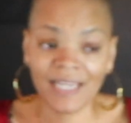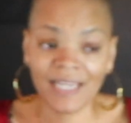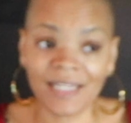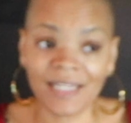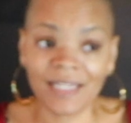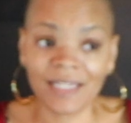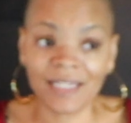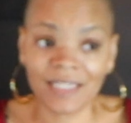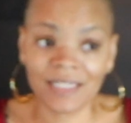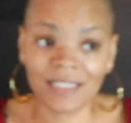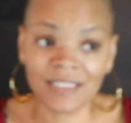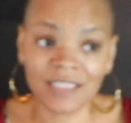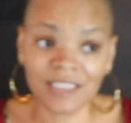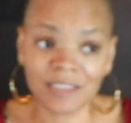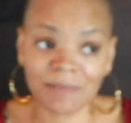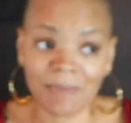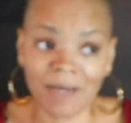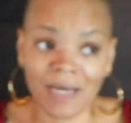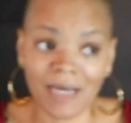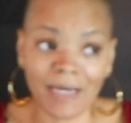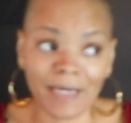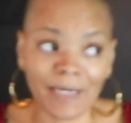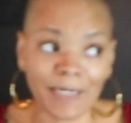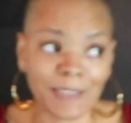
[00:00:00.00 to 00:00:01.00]
it is
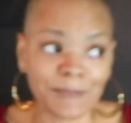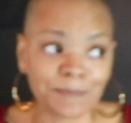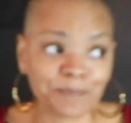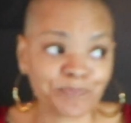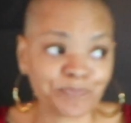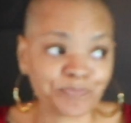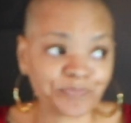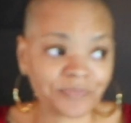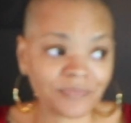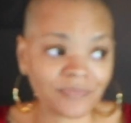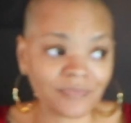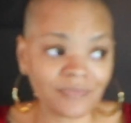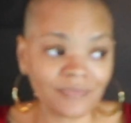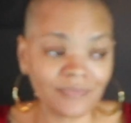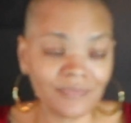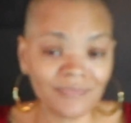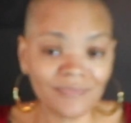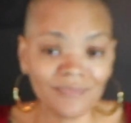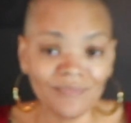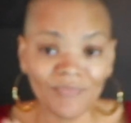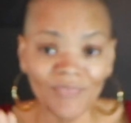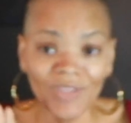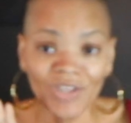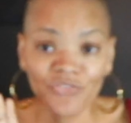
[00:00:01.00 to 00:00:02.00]
my
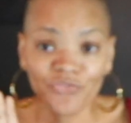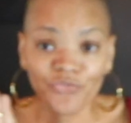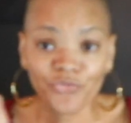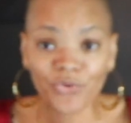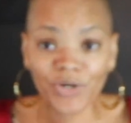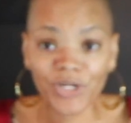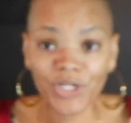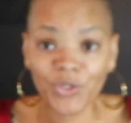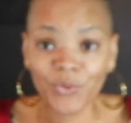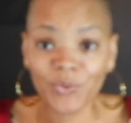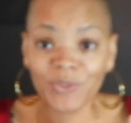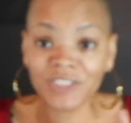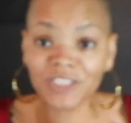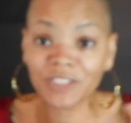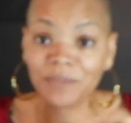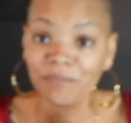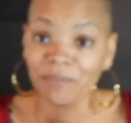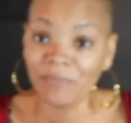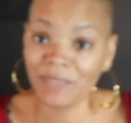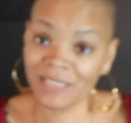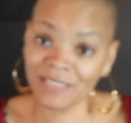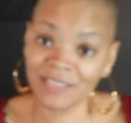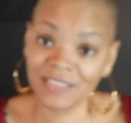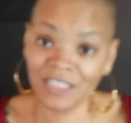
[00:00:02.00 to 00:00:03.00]
fragrance
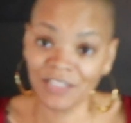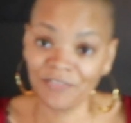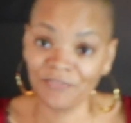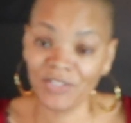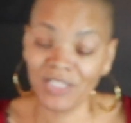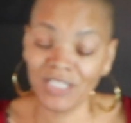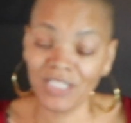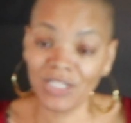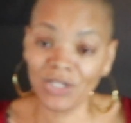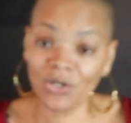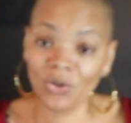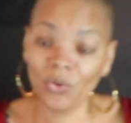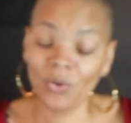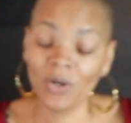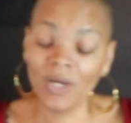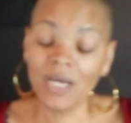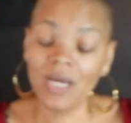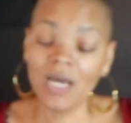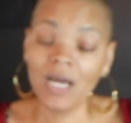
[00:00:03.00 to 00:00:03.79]
mixing video.